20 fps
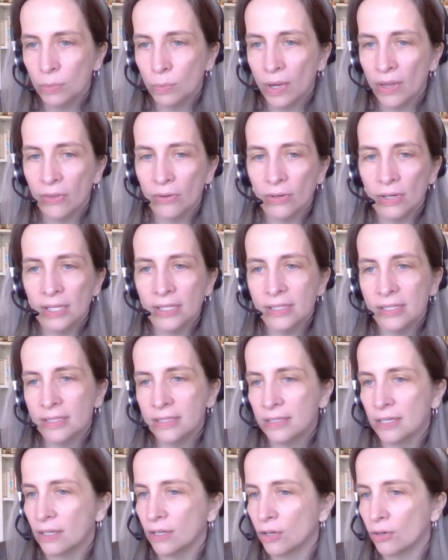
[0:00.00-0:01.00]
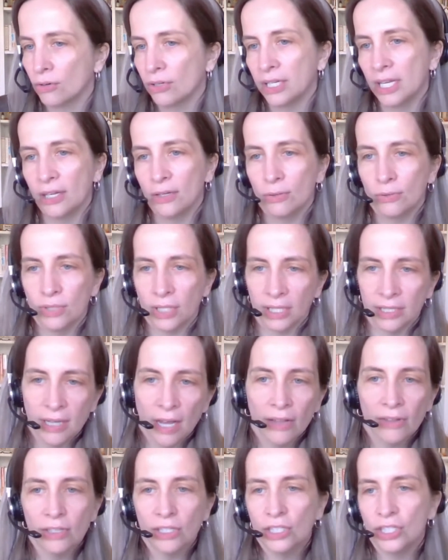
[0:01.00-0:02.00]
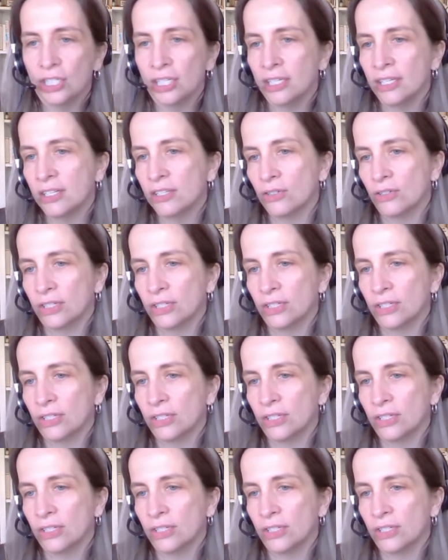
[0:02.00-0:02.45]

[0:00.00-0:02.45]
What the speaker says: whether it's to create new technologies or